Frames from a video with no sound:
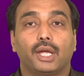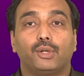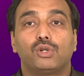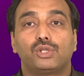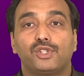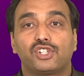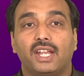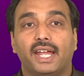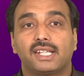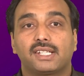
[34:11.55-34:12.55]
Use visual
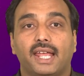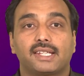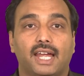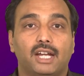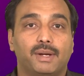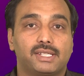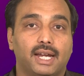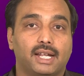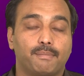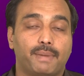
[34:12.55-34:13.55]
aids like
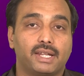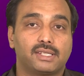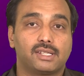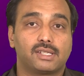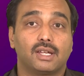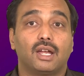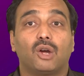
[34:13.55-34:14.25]
side-by-side comparisons,